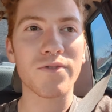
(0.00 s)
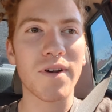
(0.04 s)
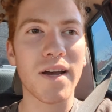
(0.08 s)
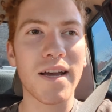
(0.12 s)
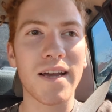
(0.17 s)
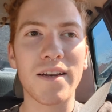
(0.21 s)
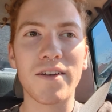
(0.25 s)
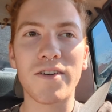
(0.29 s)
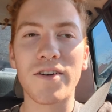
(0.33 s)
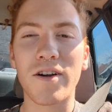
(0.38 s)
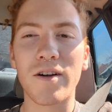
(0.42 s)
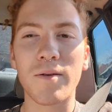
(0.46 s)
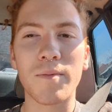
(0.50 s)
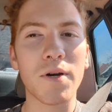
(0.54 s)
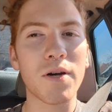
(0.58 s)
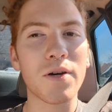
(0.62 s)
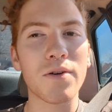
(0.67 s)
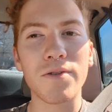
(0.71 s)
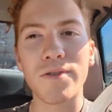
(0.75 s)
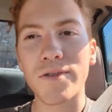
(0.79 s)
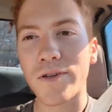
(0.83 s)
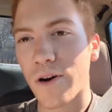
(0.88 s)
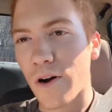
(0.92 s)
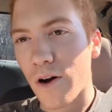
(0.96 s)
right?
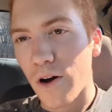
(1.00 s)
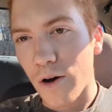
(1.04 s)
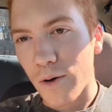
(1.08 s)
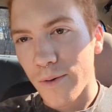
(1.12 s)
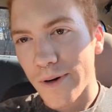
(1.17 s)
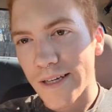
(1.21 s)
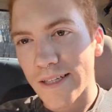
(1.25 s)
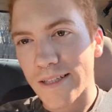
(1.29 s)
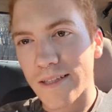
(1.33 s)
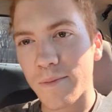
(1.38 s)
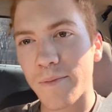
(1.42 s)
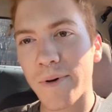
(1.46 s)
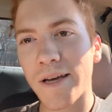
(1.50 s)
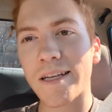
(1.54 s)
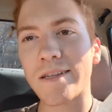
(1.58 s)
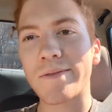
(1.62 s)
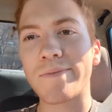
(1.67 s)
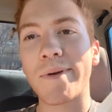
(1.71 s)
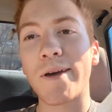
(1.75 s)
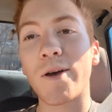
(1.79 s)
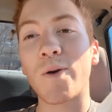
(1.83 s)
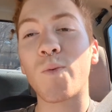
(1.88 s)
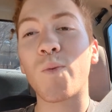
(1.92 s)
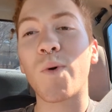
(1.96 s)
Turbos are always the best
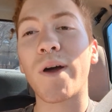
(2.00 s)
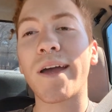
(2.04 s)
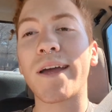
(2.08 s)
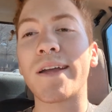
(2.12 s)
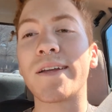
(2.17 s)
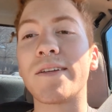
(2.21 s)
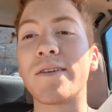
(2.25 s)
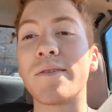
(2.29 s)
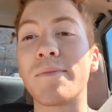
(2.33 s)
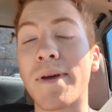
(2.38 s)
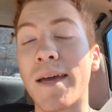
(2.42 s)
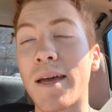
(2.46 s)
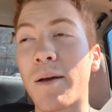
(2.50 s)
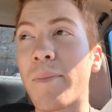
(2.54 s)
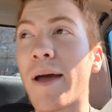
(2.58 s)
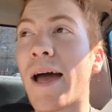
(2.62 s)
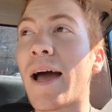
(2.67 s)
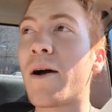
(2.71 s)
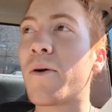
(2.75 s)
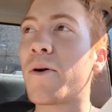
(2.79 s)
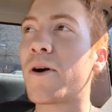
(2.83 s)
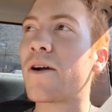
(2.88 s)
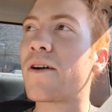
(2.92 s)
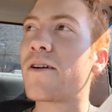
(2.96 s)
way to make
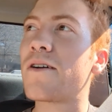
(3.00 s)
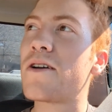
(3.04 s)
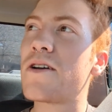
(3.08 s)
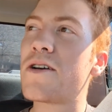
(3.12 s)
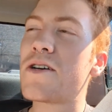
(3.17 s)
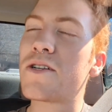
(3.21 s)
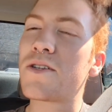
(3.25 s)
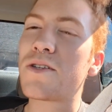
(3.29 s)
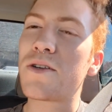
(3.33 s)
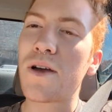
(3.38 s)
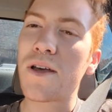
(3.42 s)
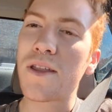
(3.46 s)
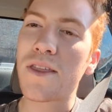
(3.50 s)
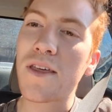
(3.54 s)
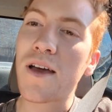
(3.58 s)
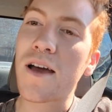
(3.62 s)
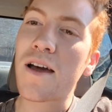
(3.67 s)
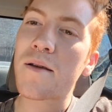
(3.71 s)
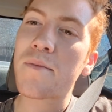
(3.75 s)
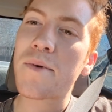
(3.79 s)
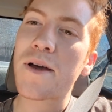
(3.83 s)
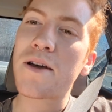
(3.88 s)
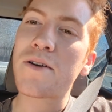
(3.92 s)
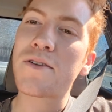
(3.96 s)
power. So I
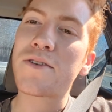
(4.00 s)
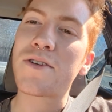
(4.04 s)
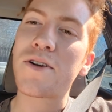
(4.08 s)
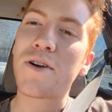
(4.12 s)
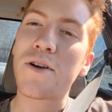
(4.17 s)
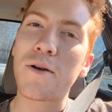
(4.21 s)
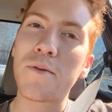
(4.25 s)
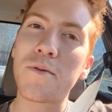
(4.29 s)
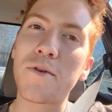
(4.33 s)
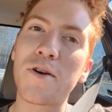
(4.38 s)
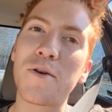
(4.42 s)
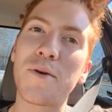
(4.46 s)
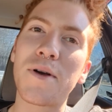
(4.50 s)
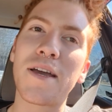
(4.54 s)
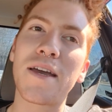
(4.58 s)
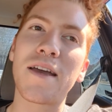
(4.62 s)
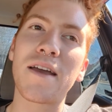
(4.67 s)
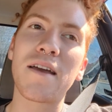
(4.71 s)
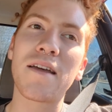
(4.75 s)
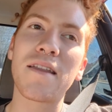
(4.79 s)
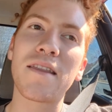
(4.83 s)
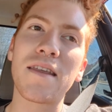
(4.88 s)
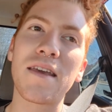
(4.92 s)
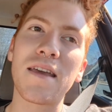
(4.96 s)
thought about
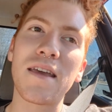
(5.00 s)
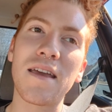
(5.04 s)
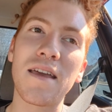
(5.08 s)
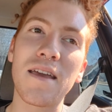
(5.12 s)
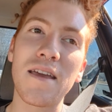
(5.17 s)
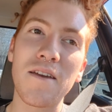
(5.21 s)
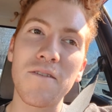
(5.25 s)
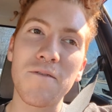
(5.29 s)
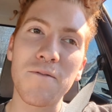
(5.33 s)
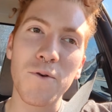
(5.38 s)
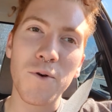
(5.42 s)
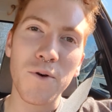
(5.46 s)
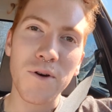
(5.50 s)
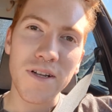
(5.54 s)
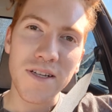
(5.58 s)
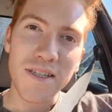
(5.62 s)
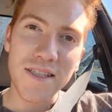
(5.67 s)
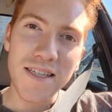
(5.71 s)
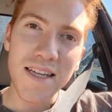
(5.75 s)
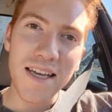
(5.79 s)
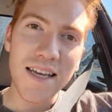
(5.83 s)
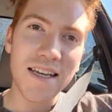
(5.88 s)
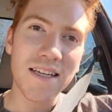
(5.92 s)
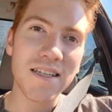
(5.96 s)
turboing the
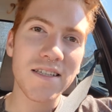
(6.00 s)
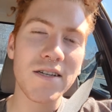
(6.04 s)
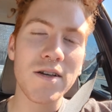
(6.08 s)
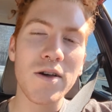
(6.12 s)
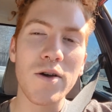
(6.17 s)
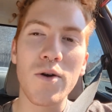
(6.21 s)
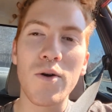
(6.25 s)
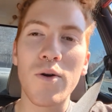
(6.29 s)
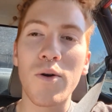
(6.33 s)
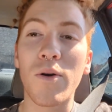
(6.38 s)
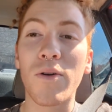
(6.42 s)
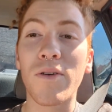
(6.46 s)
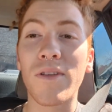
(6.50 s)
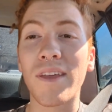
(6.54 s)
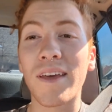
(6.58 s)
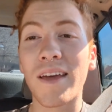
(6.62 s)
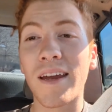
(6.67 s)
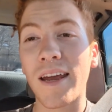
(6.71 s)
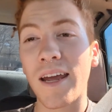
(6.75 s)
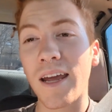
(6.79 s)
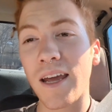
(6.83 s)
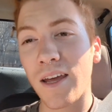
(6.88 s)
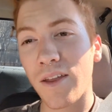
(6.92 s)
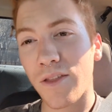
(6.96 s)
E46 or the
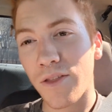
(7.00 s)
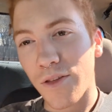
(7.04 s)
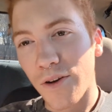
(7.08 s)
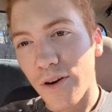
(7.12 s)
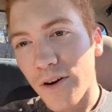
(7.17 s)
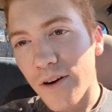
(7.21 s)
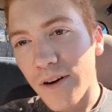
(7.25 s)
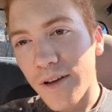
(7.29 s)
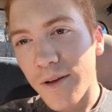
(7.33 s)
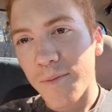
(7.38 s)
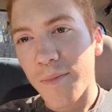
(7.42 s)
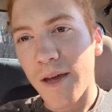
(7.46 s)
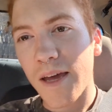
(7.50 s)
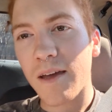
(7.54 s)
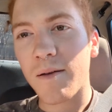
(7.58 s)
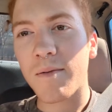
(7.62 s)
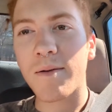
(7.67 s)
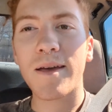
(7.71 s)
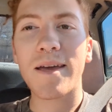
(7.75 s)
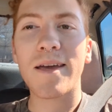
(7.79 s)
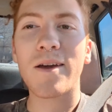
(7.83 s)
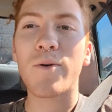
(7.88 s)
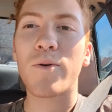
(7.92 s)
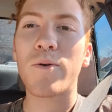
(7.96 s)
E30
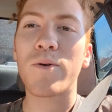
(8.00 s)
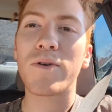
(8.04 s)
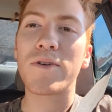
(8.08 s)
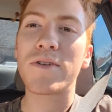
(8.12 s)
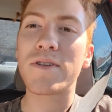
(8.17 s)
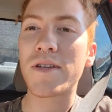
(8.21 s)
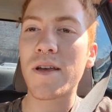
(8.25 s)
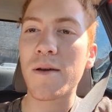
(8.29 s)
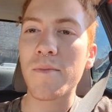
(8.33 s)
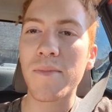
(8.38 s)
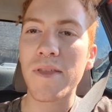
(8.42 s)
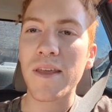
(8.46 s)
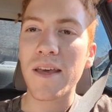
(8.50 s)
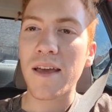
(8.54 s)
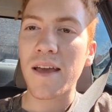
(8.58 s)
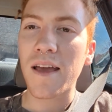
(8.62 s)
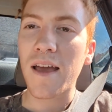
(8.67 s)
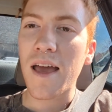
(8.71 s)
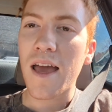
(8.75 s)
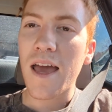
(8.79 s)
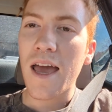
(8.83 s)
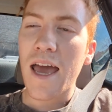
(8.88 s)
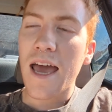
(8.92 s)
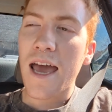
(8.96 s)
maybe, or something.
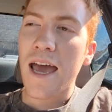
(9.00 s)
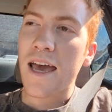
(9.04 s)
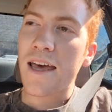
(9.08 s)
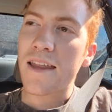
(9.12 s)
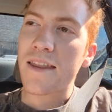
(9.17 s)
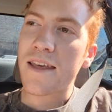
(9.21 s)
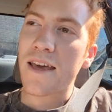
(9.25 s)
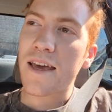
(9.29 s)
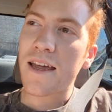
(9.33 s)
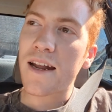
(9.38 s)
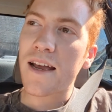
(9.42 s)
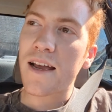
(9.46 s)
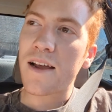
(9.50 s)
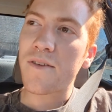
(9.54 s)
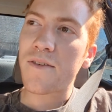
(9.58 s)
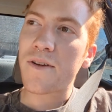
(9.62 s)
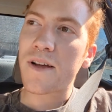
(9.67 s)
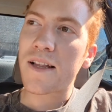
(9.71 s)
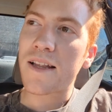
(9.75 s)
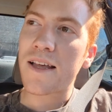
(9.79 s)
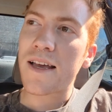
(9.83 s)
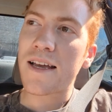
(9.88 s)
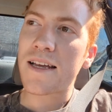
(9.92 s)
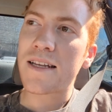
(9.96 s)
And then I
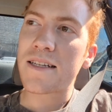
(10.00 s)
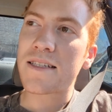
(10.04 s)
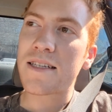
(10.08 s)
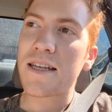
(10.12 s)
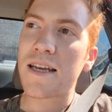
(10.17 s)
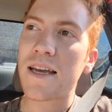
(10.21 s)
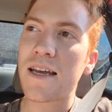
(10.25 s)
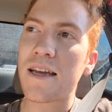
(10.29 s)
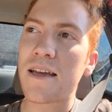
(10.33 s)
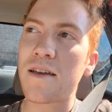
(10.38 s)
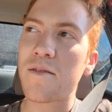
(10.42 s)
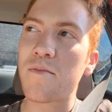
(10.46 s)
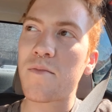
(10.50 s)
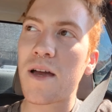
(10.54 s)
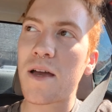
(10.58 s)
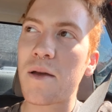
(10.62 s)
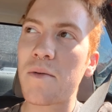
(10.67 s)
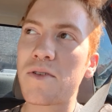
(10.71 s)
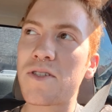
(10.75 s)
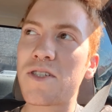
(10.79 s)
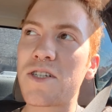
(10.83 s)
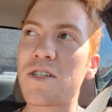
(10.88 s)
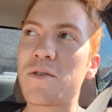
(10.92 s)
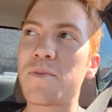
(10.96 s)
realized that it
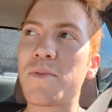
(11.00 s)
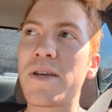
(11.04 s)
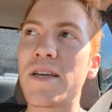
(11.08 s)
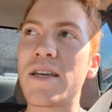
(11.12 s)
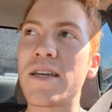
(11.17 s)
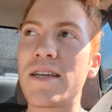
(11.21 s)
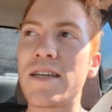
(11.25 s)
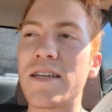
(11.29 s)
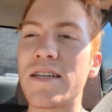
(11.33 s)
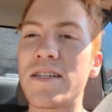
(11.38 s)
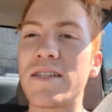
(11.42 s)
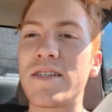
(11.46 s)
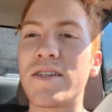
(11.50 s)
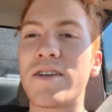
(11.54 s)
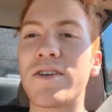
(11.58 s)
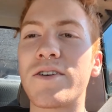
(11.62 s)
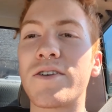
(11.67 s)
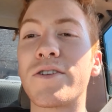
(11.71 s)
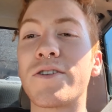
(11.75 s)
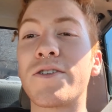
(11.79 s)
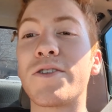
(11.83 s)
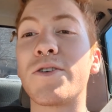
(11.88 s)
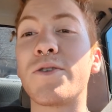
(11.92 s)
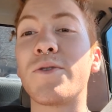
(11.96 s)
might just be
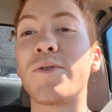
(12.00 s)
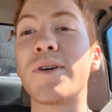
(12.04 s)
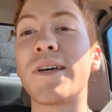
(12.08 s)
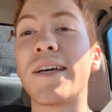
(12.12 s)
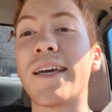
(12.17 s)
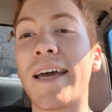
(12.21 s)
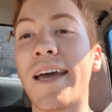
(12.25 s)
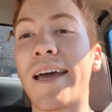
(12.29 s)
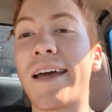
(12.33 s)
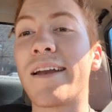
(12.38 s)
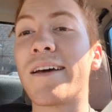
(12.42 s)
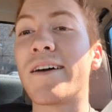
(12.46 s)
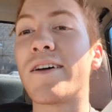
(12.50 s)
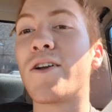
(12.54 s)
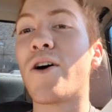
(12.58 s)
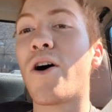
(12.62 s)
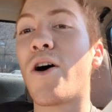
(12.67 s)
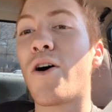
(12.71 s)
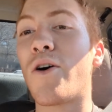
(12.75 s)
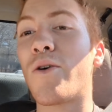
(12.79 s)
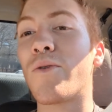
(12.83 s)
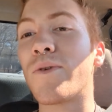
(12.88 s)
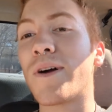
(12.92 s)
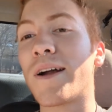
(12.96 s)
easier to get an
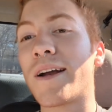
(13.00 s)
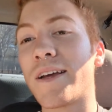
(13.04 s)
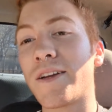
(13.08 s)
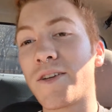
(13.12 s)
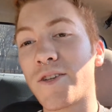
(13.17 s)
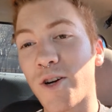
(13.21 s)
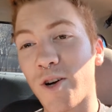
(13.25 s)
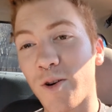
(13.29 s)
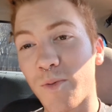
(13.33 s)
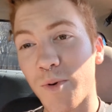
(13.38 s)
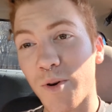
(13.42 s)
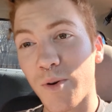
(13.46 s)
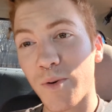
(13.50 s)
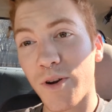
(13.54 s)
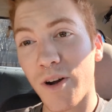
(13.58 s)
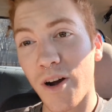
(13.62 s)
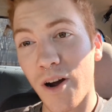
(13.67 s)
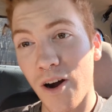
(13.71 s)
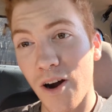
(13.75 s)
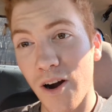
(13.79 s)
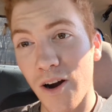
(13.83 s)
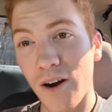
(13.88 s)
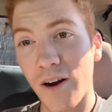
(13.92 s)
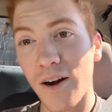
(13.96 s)
already turboed
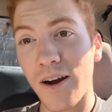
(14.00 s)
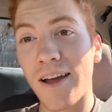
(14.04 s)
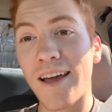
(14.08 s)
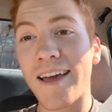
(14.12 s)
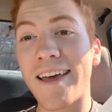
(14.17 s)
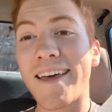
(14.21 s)
car.